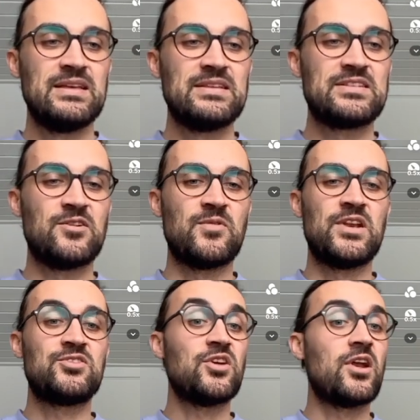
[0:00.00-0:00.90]
So when
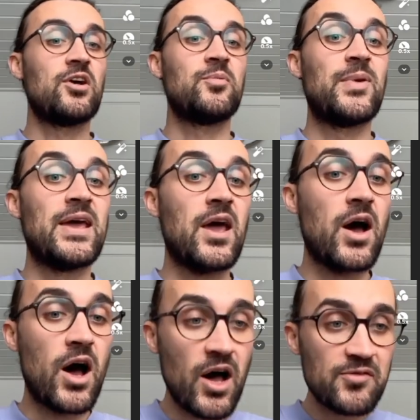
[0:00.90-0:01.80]
you turn autoplay
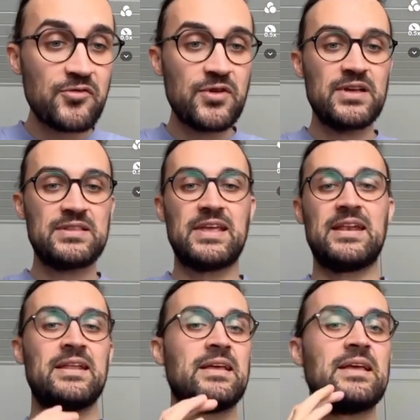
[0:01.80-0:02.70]
off,
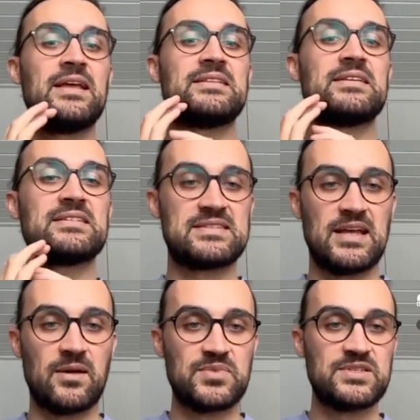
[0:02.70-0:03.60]
then it
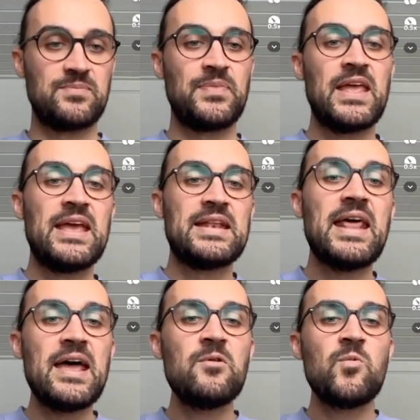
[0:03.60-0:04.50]
stops.
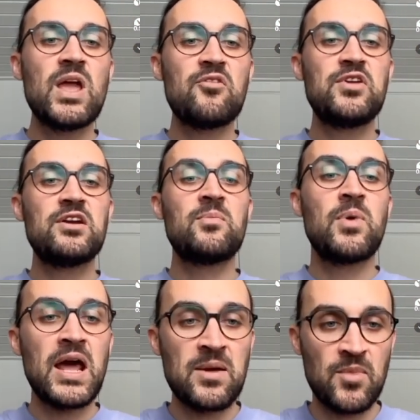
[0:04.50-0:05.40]
Then we have here the
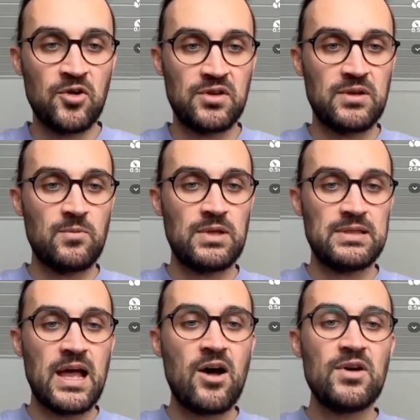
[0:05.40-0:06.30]
play mode.
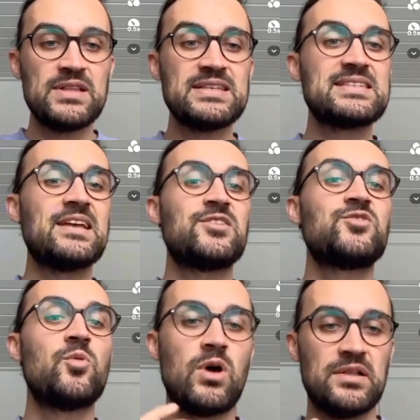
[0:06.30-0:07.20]
Now it is set
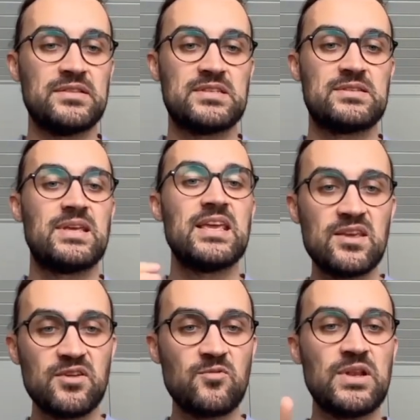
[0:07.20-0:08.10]
to once.
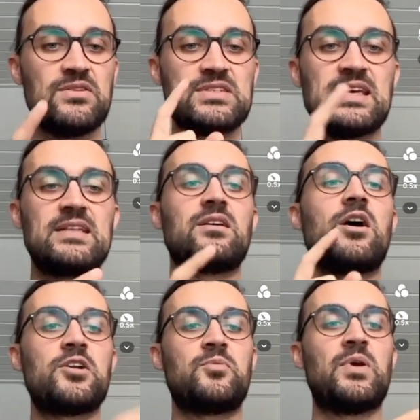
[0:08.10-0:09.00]
Even when you set
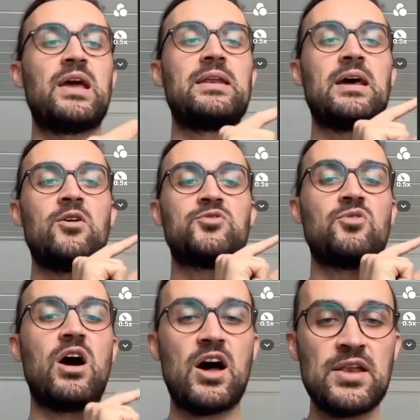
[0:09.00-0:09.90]
autoplay now
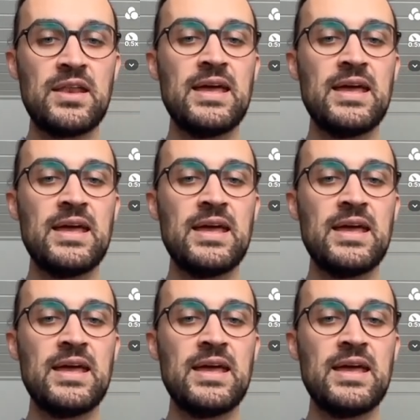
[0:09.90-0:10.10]
to on,